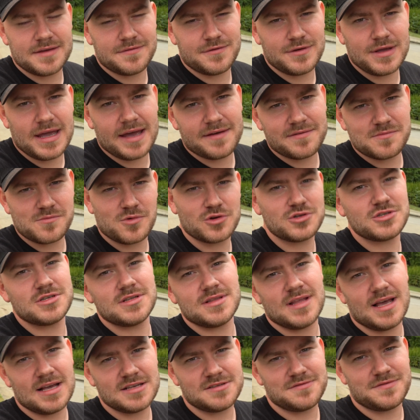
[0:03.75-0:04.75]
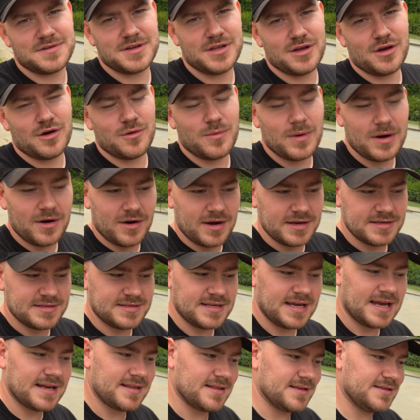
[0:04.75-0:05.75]
if you haven't watched the last video where I
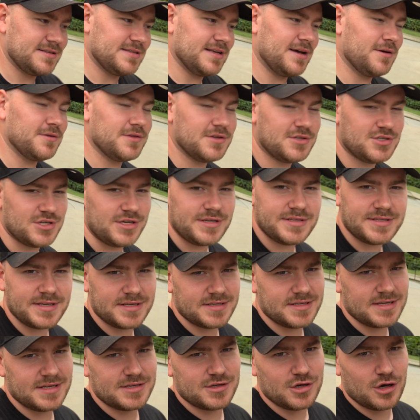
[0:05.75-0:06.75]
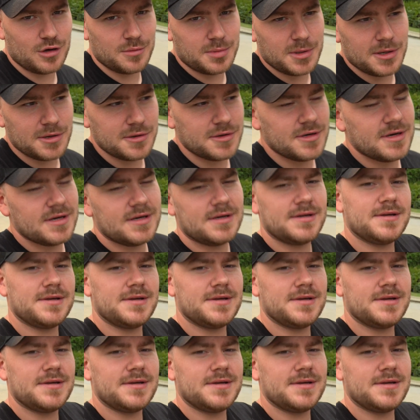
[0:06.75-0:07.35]
sadly sell the G6 E-Turbo,